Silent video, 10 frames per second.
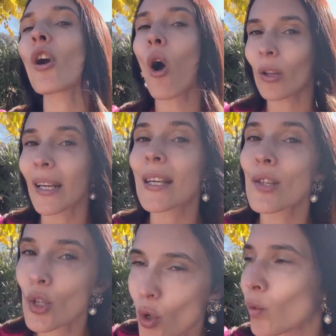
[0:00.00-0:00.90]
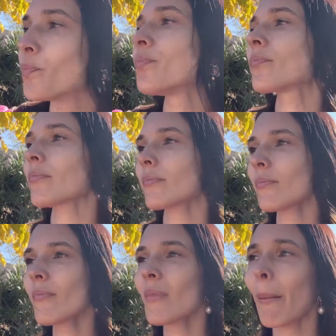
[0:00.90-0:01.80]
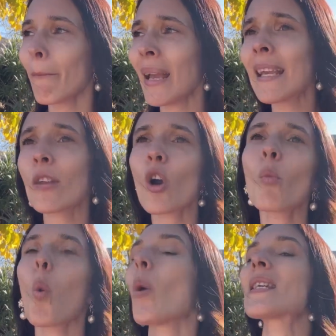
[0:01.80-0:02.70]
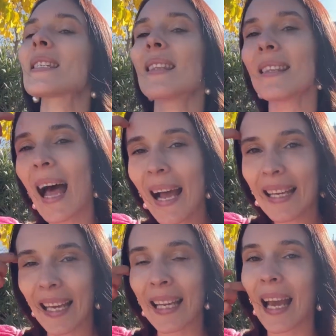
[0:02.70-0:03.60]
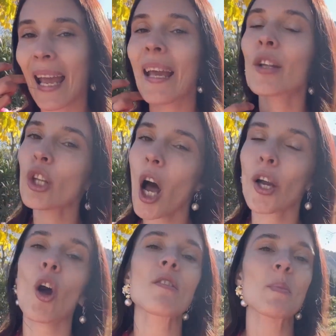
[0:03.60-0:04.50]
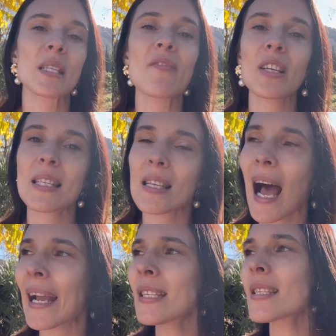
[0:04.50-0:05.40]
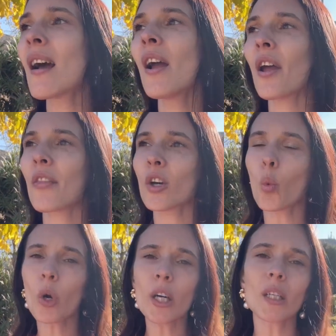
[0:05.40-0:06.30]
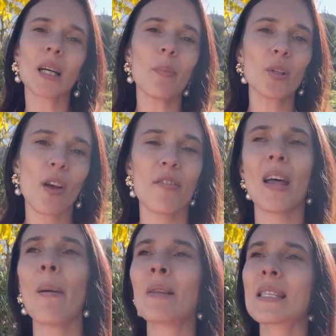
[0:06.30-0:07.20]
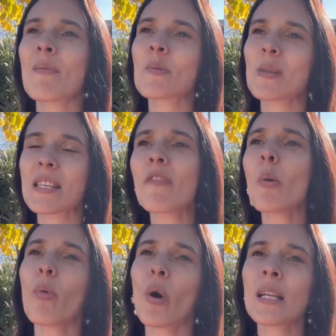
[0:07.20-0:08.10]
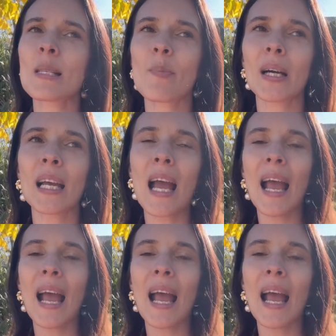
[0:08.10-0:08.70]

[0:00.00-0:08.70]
holidays too. Benidorm was lacking a lot of specific signs. There were a couple of them in some specific points, but